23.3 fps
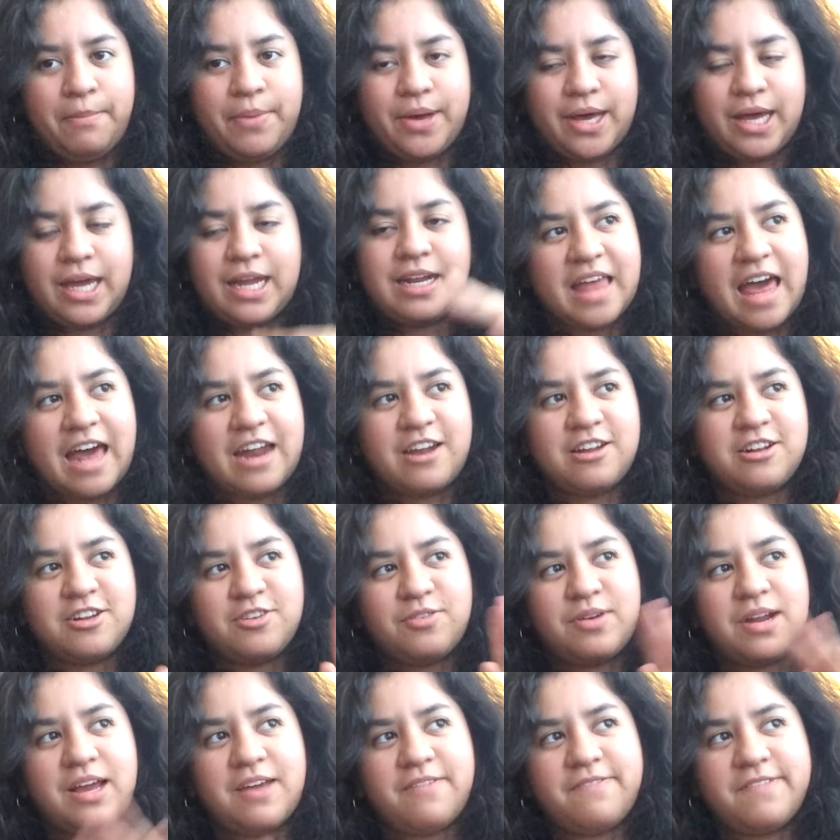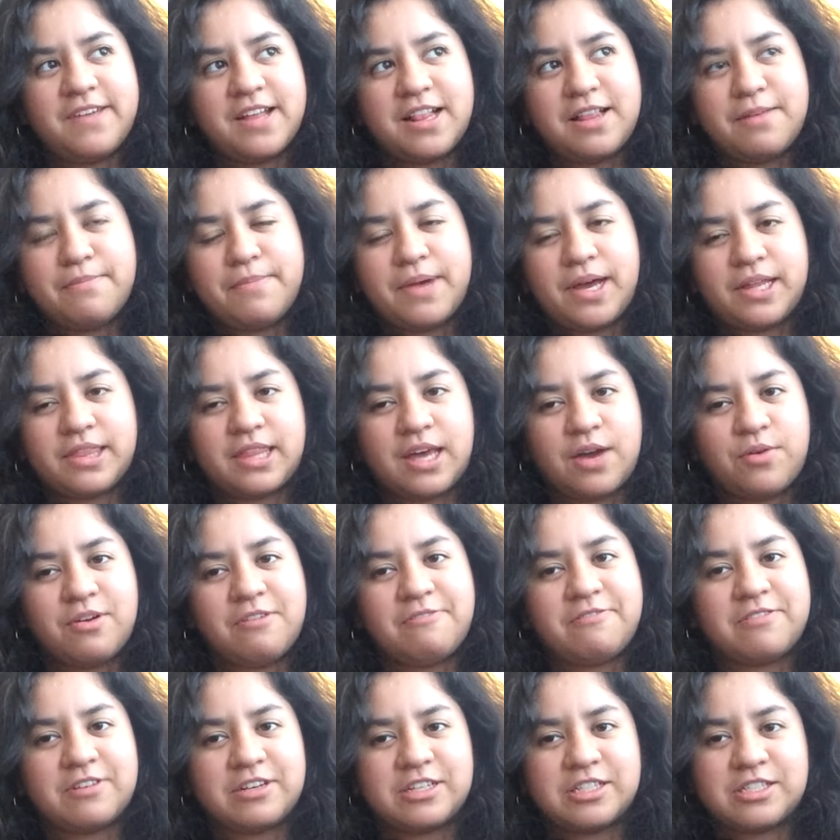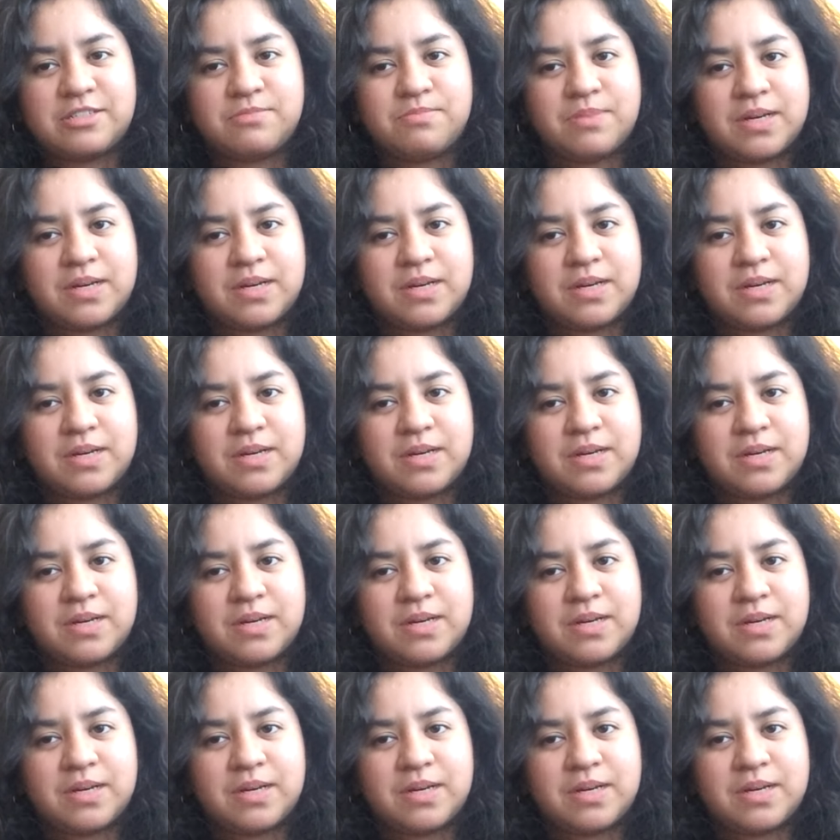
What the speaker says: but I don't know what I feel about that reference.